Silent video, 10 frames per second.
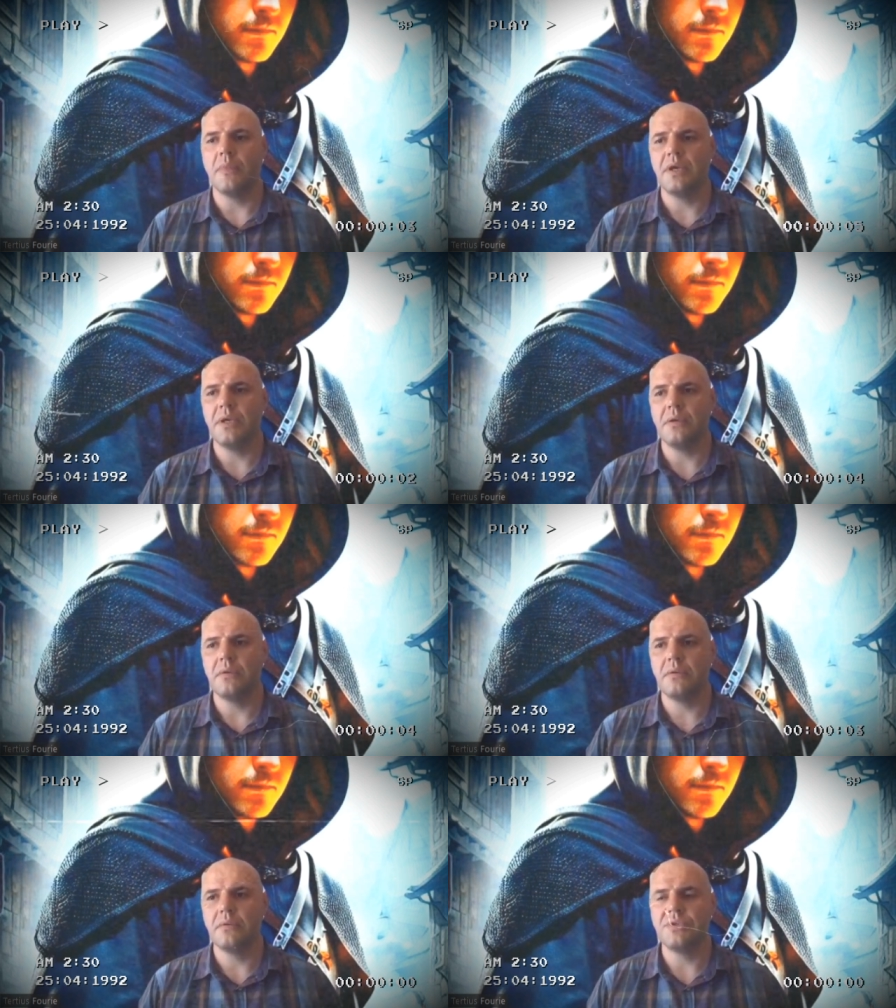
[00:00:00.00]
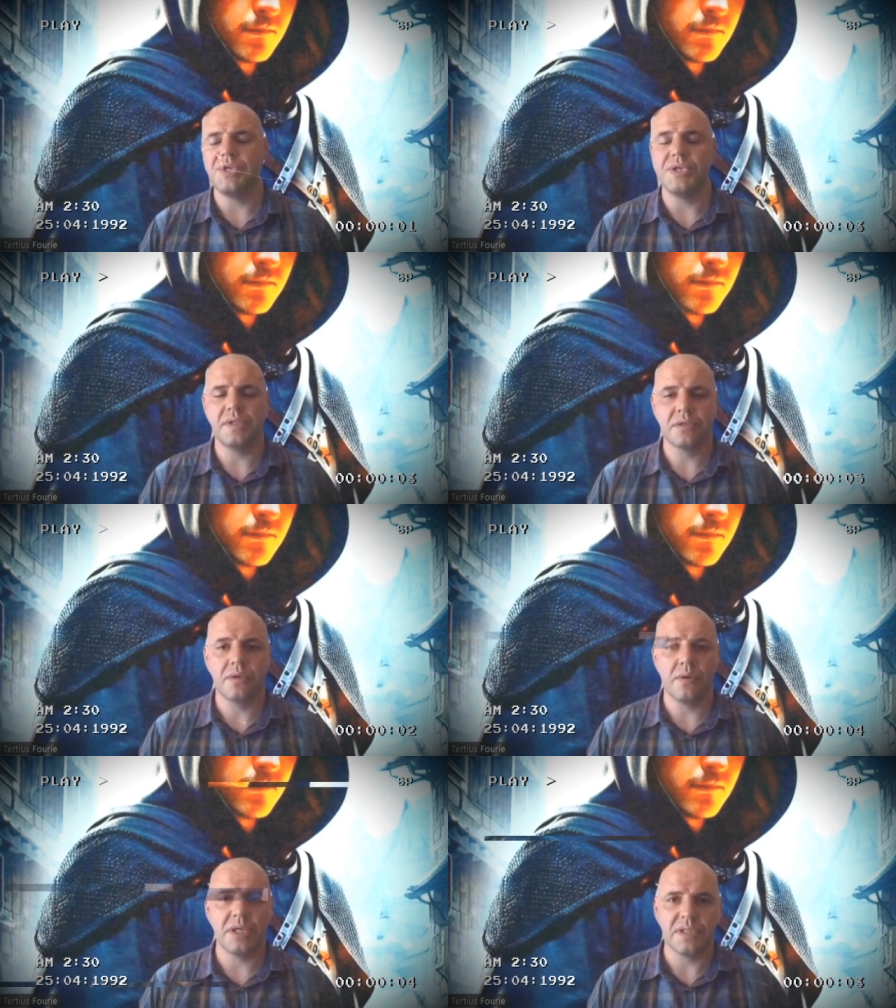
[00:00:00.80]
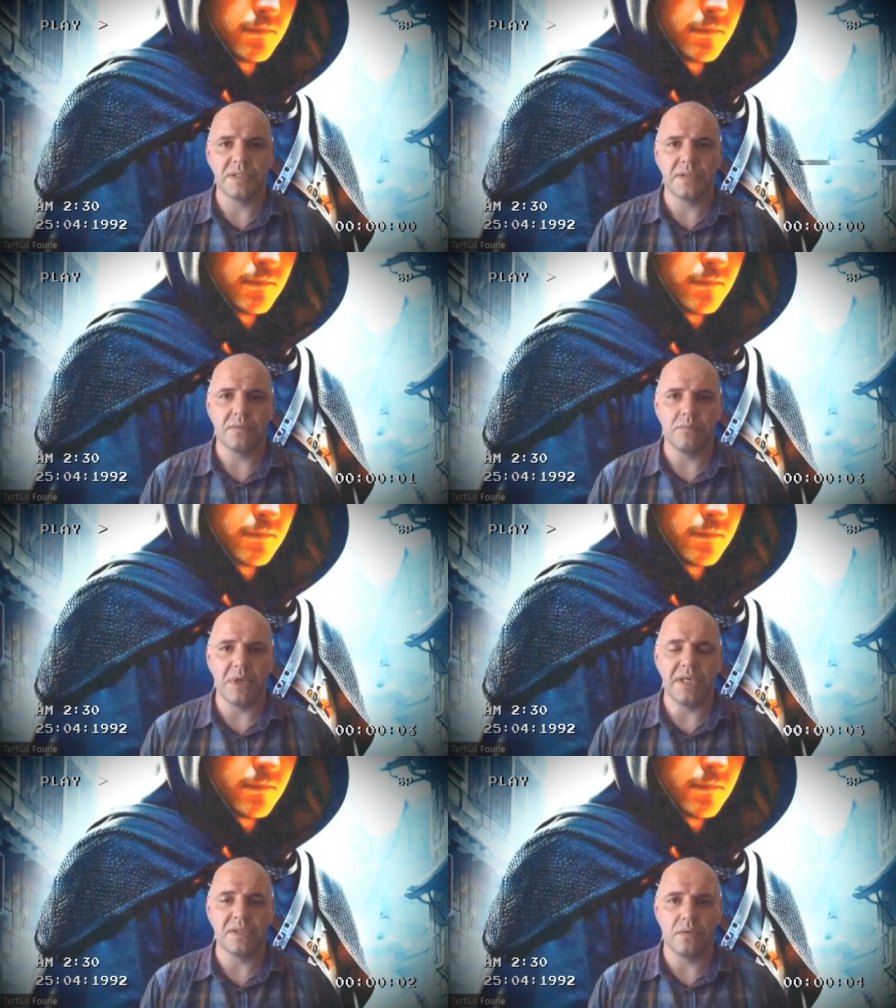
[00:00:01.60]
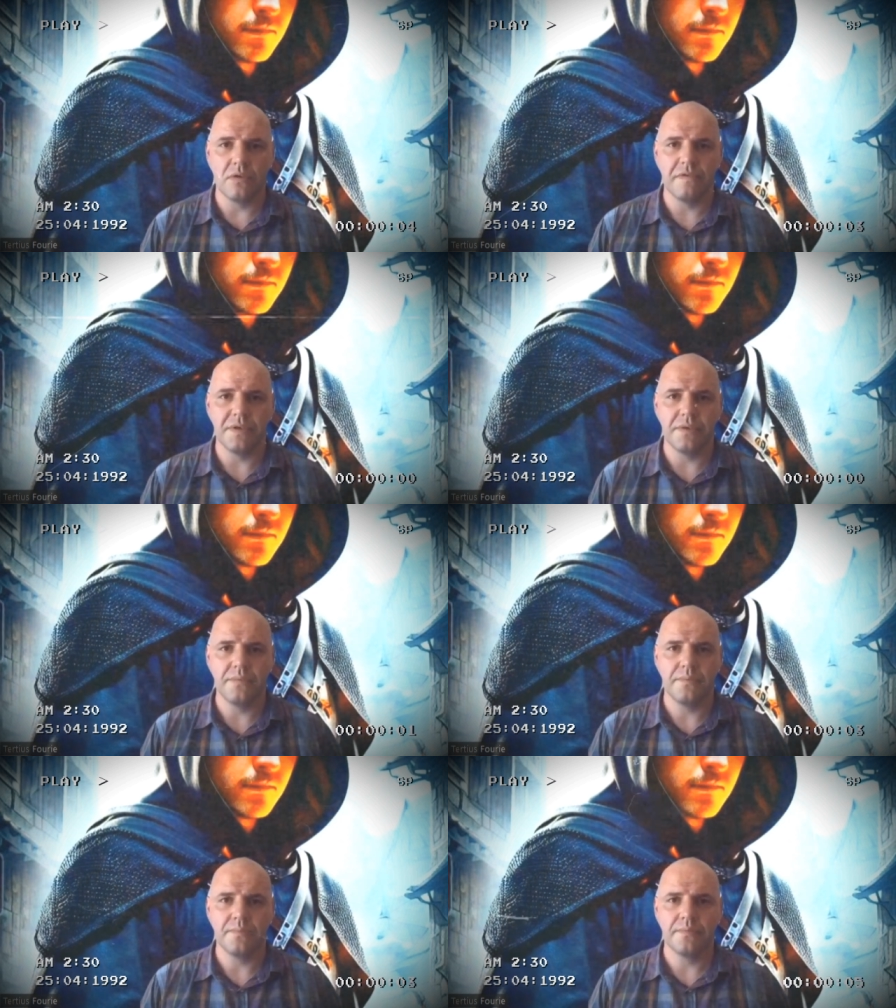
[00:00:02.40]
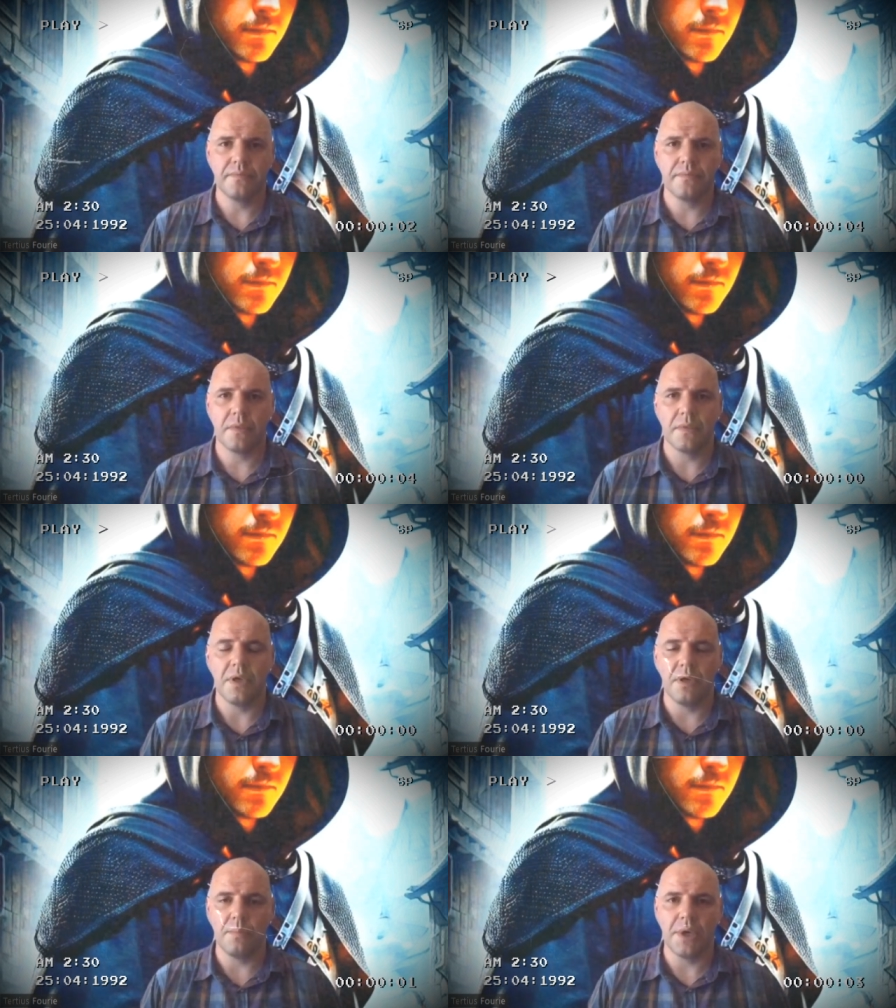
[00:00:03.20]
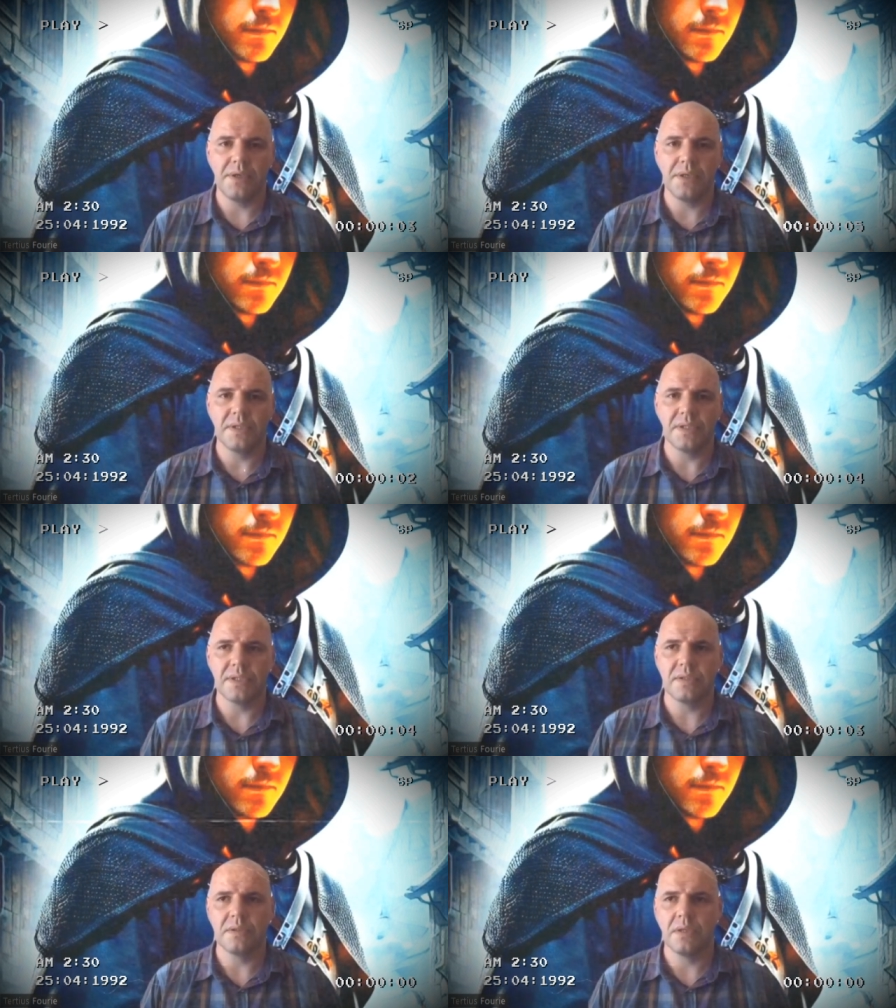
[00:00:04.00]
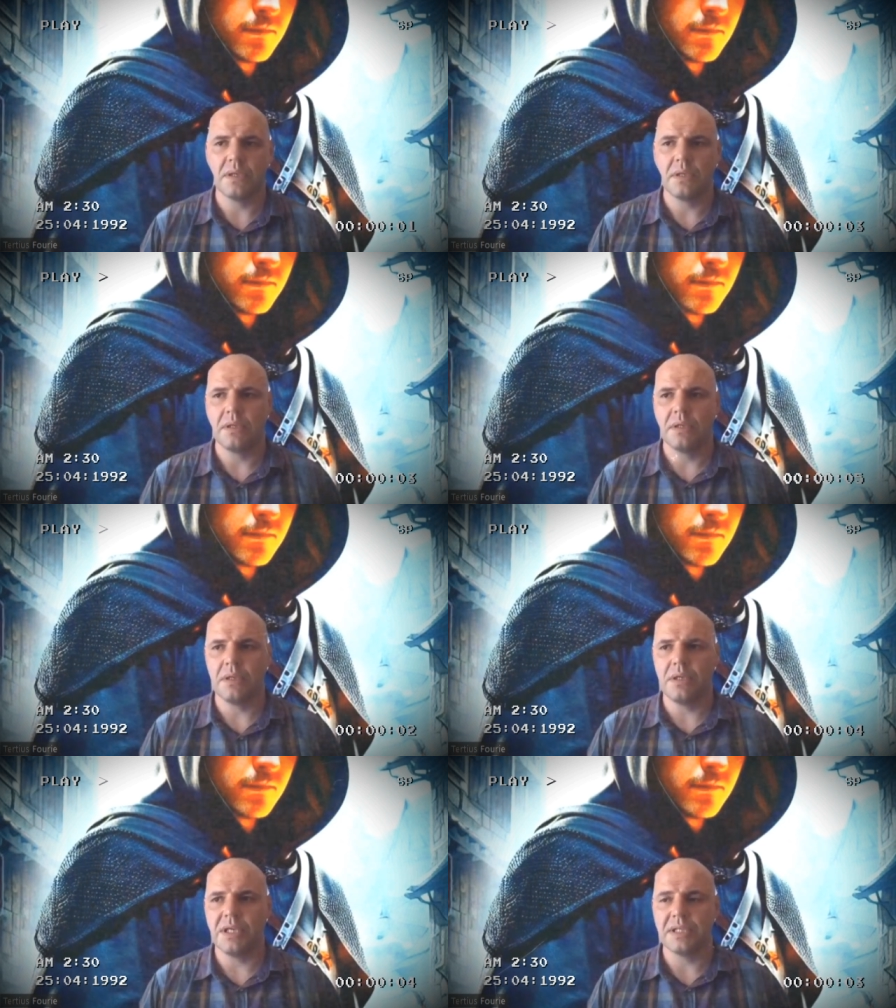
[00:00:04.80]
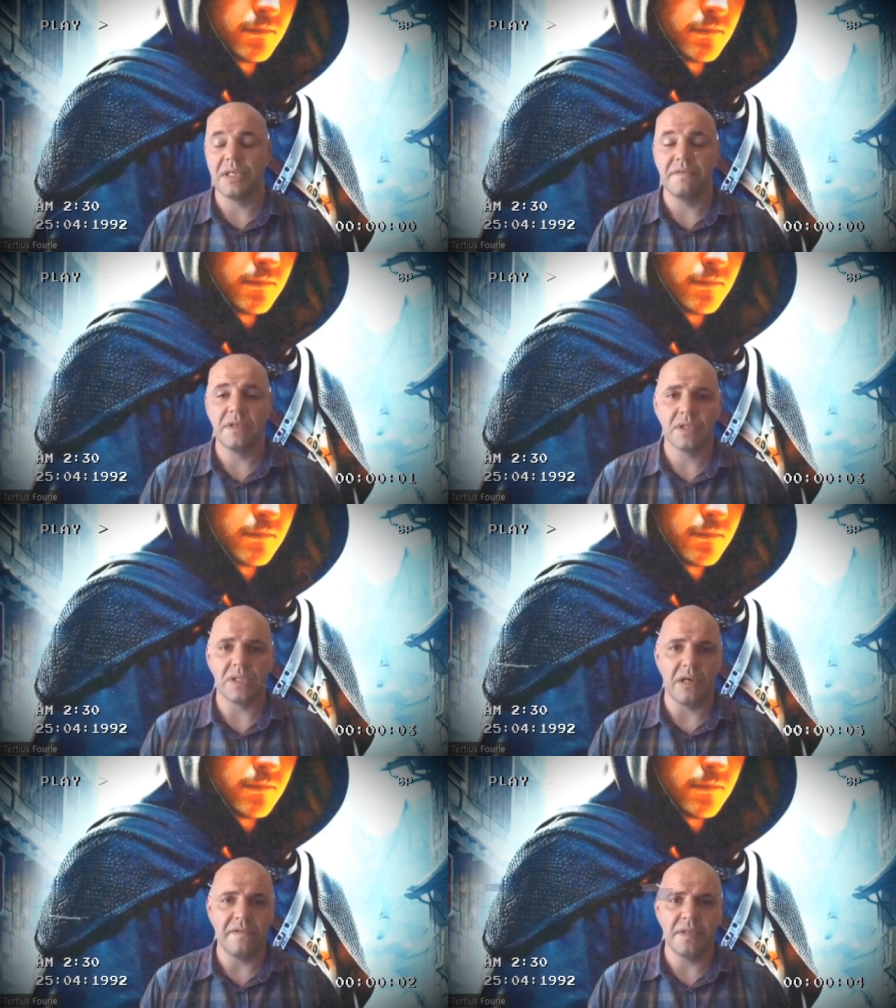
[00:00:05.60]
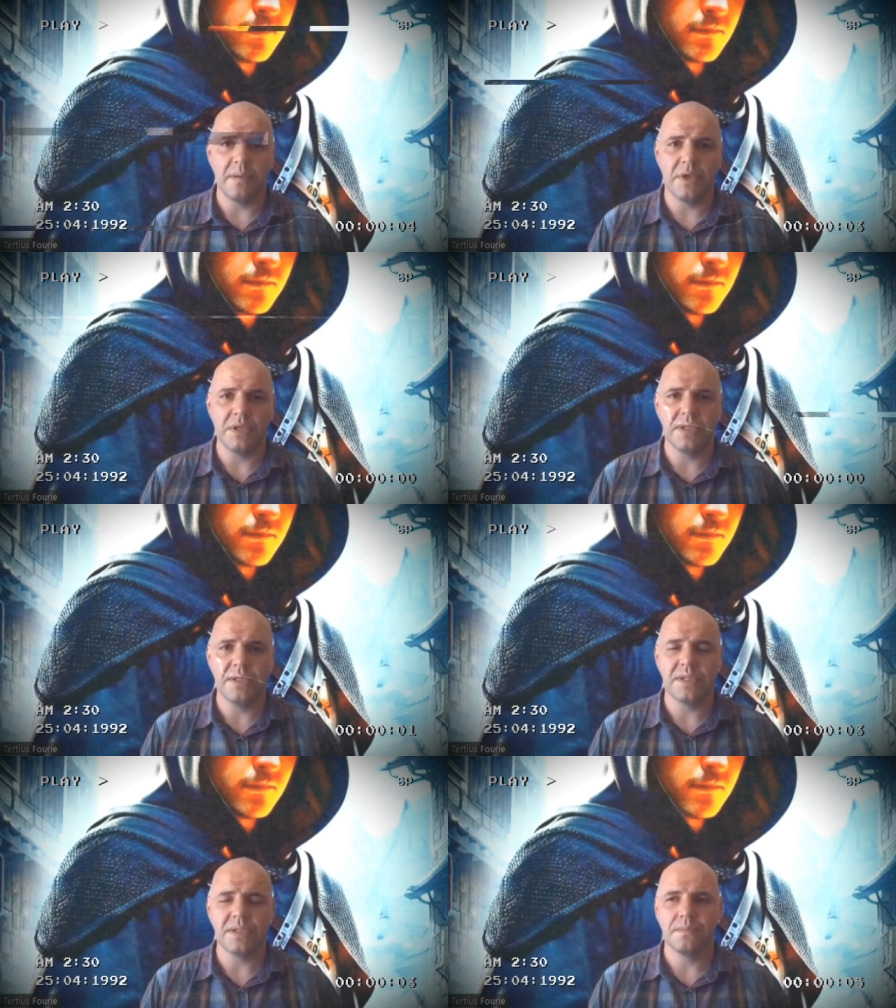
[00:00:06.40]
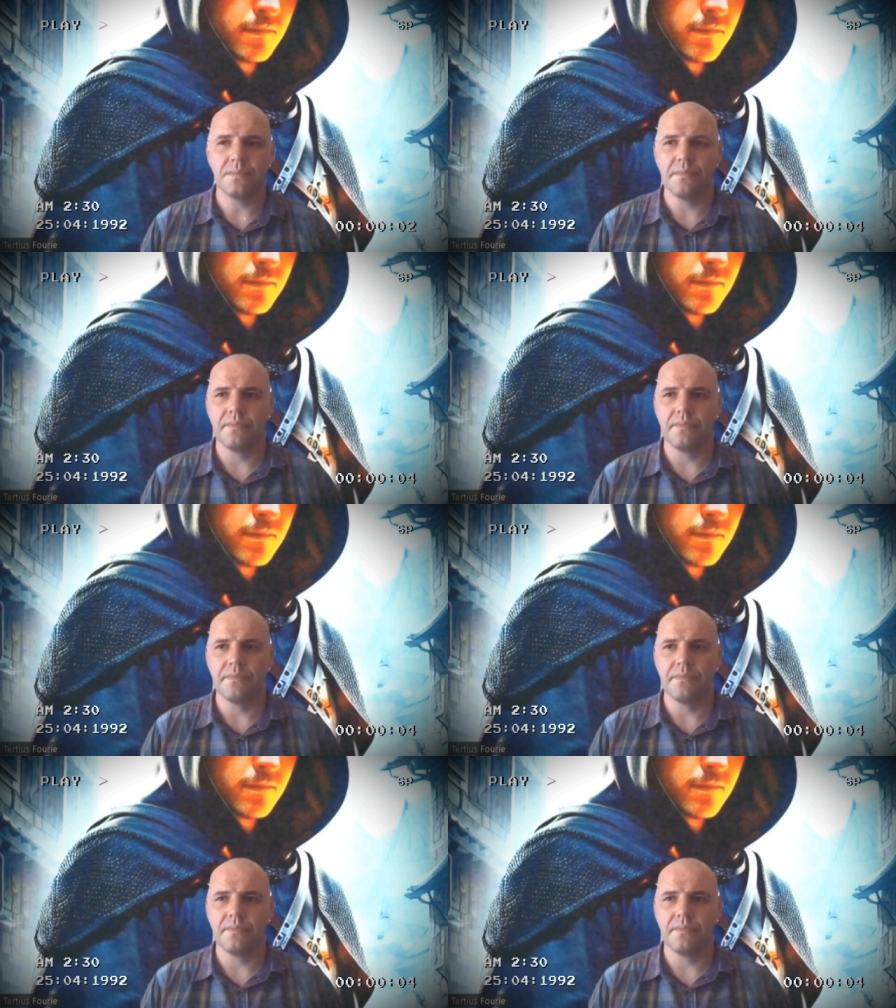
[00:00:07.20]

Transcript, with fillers: May Jesus Christ bless all of you in abundance. He has given us life in abundance.